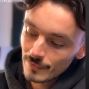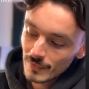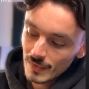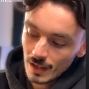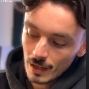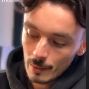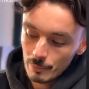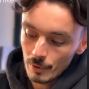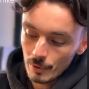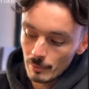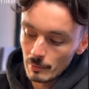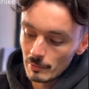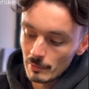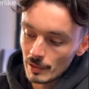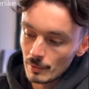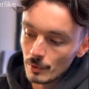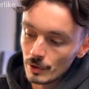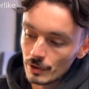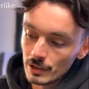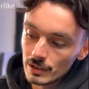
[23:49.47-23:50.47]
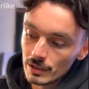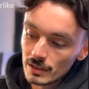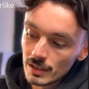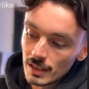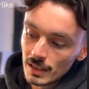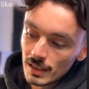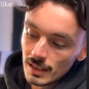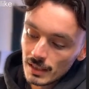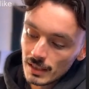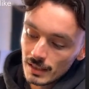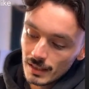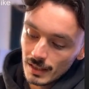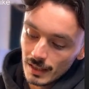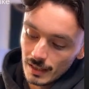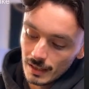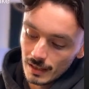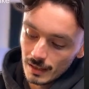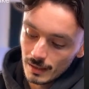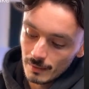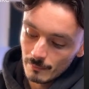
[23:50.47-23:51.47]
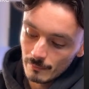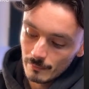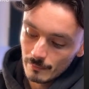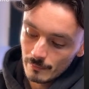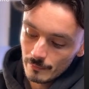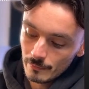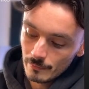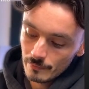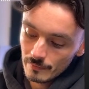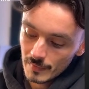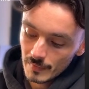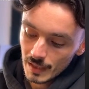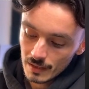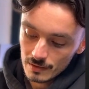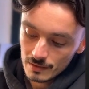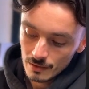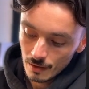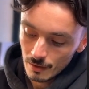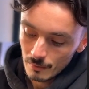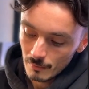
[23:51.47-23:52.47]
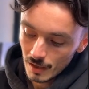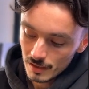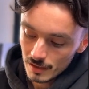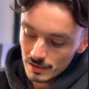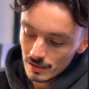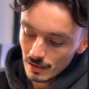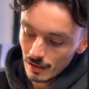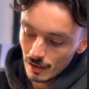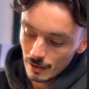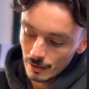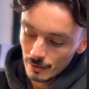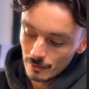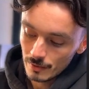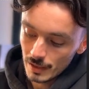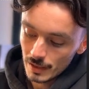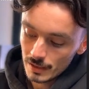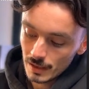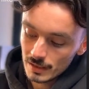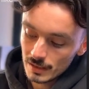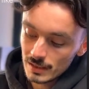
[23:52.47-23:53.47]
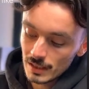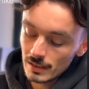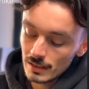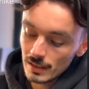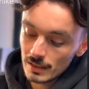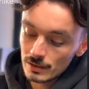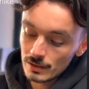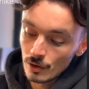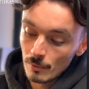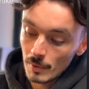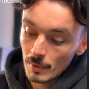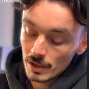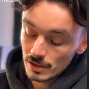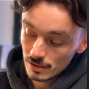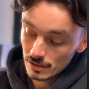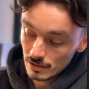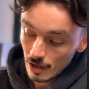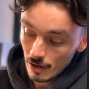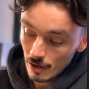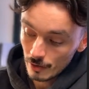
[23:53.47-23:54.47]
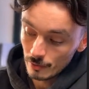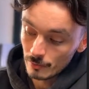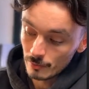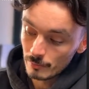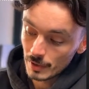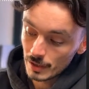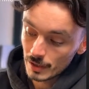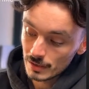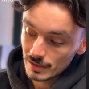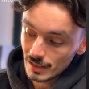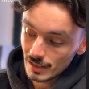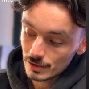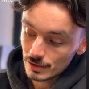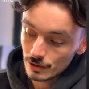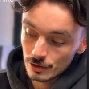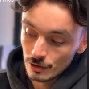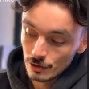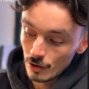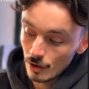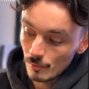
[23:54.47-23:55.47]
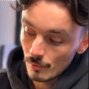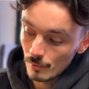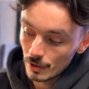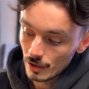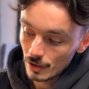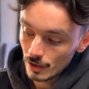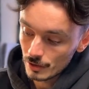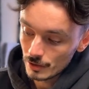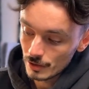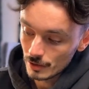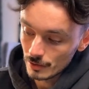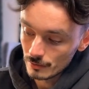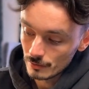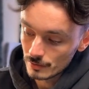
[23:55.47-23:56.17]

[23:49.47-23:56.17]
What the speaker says: I probably wouldn't. It's not my style. It's not my style because that's just not what I do.